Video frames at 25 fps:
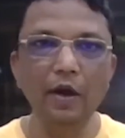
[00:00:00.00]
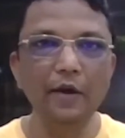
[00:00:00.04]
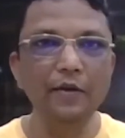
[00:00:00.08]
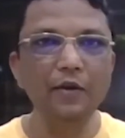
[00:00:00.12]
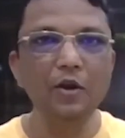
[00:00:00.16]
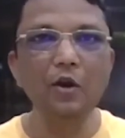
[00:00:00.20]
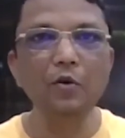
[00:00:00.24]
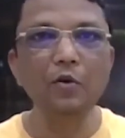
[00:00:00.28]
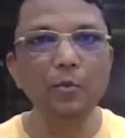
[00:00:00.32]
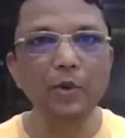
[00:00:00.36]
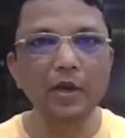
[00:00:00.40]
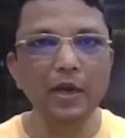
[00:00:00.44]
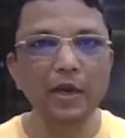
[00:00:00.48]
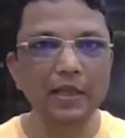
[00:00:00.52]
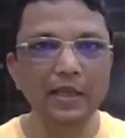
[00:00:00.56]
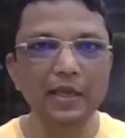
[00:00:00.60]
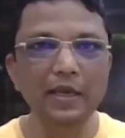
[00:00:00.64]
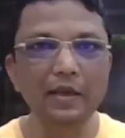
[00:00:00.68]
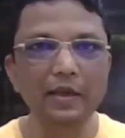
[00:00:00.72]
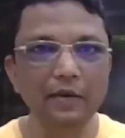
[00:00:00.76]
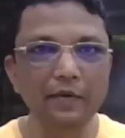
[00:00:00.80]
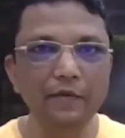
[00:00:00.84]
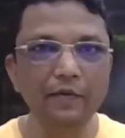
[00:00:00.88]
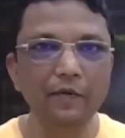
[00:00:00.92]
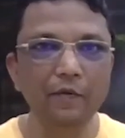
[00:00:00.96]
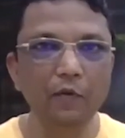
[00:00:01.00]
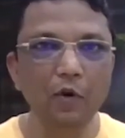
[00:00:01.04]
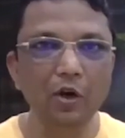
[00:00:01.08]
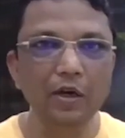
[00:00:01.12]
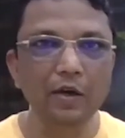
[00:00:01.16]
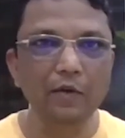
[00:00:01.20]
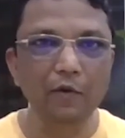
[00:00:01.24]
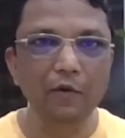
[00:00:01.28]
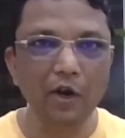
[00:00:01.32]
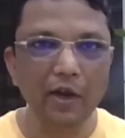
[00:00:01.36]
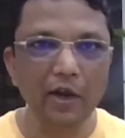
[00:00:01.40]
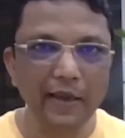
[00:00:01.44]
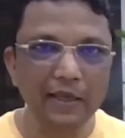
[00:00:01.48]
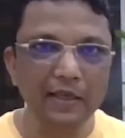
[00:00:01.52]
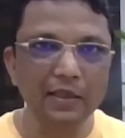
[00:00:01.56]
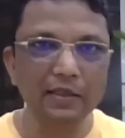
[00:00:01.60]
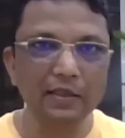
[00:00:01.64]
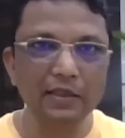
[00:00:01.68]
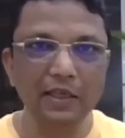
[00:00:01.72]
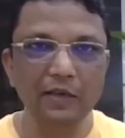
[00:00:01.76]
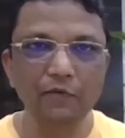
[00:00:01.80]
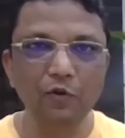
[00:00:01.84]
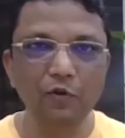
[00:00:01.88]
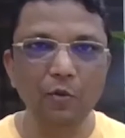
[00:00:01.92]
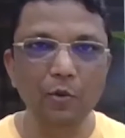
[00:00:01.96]
have to be, I think, what I can
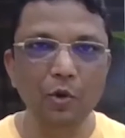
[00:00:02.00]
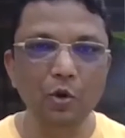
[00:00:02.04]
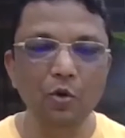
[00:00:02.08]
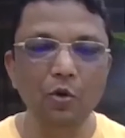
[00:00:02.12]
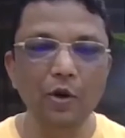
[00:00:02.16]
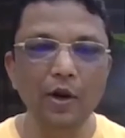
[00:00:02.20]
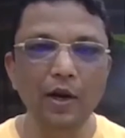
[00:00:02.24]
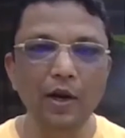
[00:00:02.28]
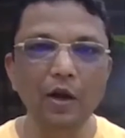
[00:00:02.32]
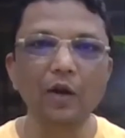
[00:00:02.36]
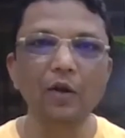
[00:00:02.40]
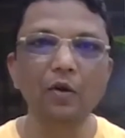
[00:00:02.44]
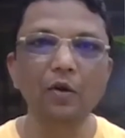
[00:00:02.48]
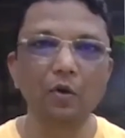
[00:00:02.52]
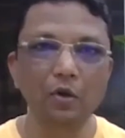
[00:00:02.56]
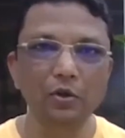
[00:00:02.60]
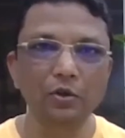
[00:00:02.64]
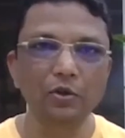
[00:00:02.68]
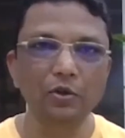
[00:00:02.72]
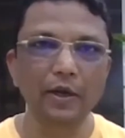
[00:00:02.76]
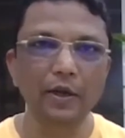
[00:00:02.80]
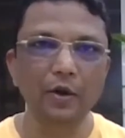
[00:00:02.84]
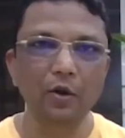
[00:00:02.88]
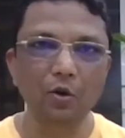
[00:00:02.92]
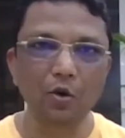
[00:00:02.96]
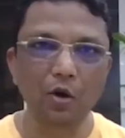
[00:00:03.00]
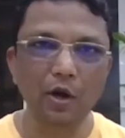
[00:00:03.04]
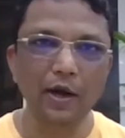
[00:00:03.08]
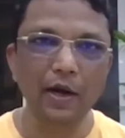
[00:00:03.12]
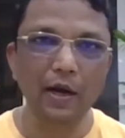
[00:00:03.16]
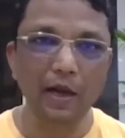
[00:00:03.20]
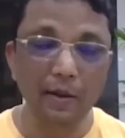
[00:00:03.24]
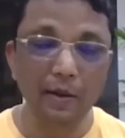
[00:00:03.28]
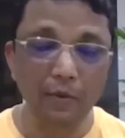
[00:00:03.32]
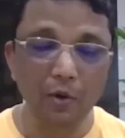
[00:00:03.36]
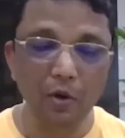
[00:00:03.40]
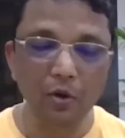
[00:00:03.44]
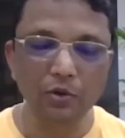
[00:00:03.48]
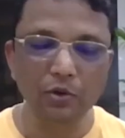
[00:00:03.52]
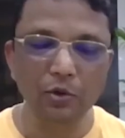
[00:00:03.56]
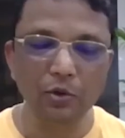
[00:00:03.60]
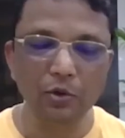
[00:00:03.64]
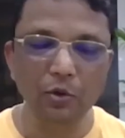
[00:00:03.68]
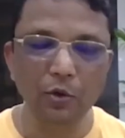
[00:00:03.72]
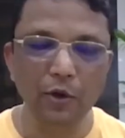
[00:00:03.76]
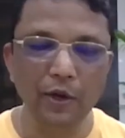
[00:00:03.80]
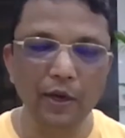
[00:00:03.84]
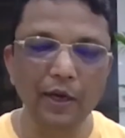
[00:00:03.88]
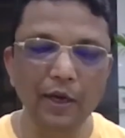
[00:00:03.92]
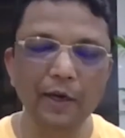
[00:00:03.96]
see from you, and also I know, and I'm also
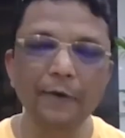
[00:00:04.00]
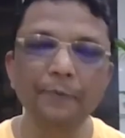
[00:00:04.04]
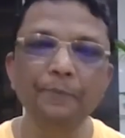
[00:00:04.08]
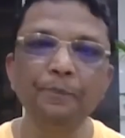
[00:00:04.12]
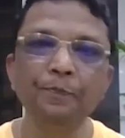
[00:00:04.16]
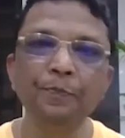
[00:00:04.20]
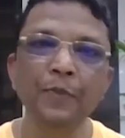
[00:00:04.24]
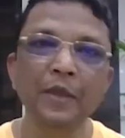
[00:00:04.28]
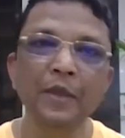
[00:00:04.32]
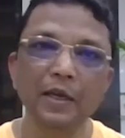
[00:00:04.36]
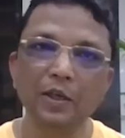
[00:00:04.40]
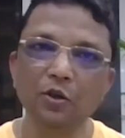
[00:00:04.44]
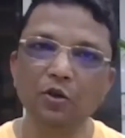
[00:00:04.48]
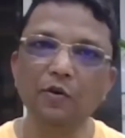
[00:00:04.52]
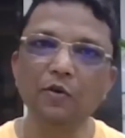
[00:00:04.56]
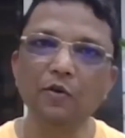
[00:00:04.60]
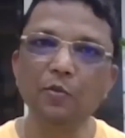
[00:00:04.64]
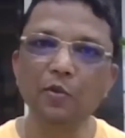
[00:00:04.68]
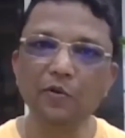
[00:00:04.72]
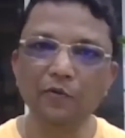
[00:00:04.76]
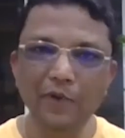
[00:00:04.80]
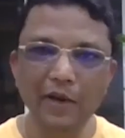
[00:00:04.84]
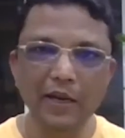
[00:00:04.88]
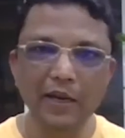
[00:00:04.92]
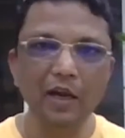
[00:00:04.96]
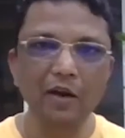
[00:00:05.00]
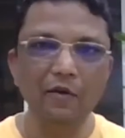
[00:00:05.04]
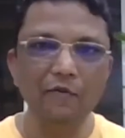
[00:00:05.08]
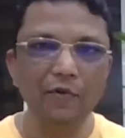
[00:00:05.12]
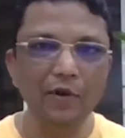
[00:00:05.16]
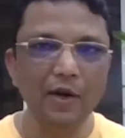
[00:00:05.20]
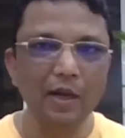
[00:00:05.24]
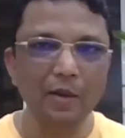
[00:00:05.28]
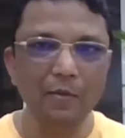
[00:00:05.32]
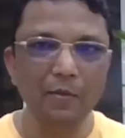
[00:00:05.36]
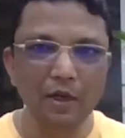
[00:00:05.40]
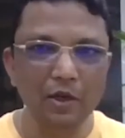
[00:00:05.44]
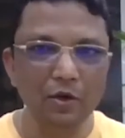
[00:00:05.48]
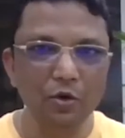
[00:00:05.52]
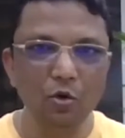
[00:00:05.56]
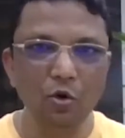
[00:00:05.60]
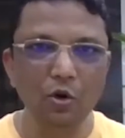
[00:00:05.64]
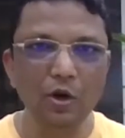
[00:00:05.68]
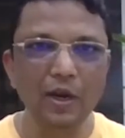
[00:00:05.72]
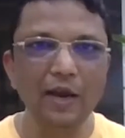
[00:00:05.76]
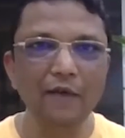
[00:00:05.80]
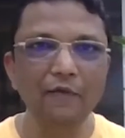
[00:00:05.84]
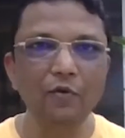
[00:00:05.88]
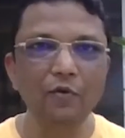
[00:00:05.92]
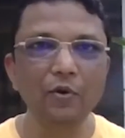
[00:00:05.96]
doing it, you have to be very comfortable. You
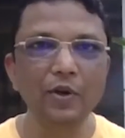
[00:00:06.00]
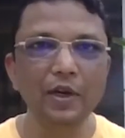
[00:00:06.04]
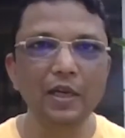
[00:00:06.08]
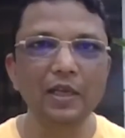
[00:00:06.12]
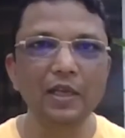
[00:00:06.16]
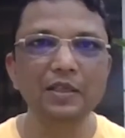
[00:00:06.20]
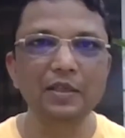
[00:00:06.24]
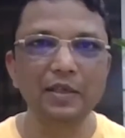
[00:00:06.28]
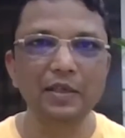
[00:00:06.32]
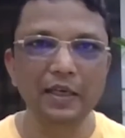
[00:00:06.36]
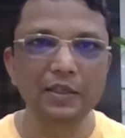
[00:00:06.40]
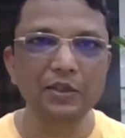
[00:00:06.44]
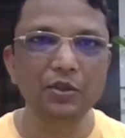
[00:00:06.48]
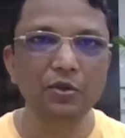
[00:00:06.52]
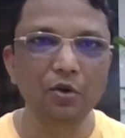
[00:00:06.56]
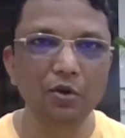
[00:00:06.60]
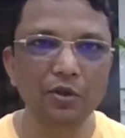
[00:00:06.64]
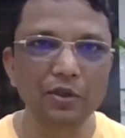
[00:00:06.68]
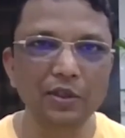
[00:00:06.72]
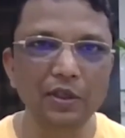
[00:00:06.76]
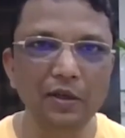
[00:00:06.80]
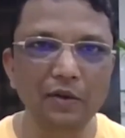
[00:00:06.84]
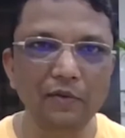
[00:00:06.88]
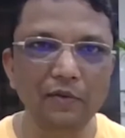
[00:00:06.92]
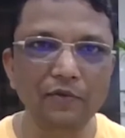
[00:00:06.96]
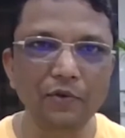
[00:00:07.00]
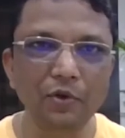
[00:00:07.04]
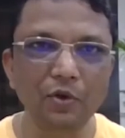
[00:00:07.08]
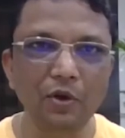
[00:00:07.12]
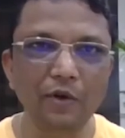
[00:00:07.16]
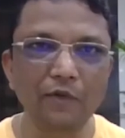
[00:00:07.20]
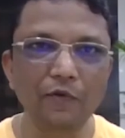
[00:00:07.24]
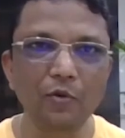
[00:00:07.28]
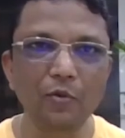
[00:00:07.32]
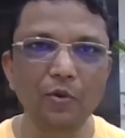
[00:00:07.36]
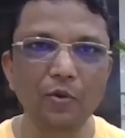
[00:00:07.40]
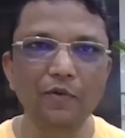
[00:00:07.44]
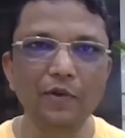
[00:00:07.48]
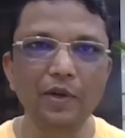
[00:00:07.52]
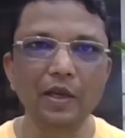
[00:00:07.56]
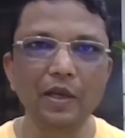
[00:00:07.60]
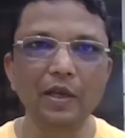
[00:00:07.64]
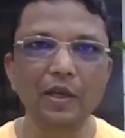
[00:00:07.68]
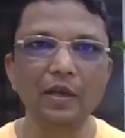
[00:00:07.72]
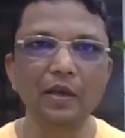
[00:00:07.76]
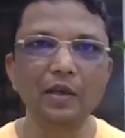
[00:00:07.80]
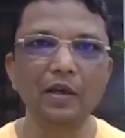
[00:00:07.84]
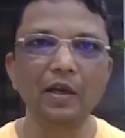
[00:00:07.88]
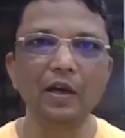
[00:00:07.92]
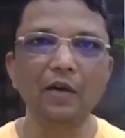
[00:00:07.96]
don't have to really stress yourself. You have to be
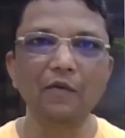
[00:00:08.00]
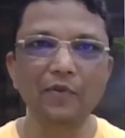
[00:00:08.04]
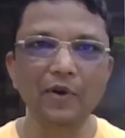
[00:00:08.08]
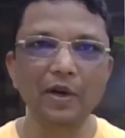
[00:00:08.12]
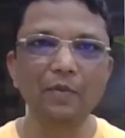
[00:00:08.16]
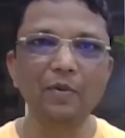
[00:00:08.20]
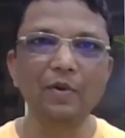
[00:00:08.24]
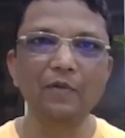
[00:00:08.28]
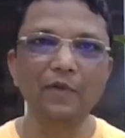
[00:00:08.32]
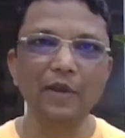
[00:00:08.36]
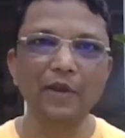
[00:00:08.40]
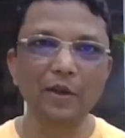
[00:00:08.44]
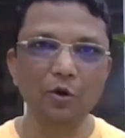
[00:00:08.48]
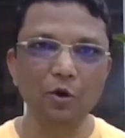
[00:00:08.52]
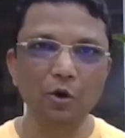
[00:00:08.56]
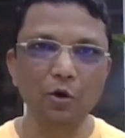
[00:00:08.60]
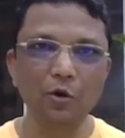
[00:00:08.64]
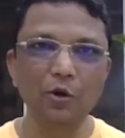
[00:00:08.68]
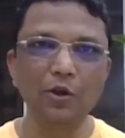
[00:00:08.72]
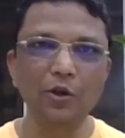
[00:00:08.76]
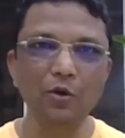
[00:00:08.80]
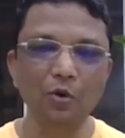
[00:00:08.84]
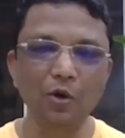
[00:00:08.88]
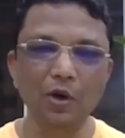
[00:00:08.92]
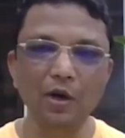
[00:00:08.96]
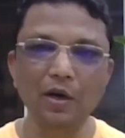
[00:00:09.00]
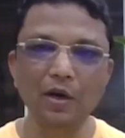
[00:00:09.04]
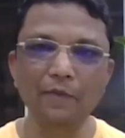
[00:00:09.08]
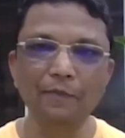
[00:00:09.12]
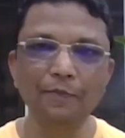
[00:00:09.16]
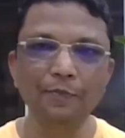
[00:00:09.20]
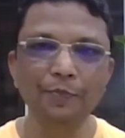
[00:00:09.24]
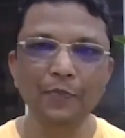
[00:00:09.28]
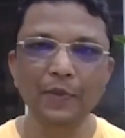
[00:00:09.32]
very comfortable when you're doing yoga.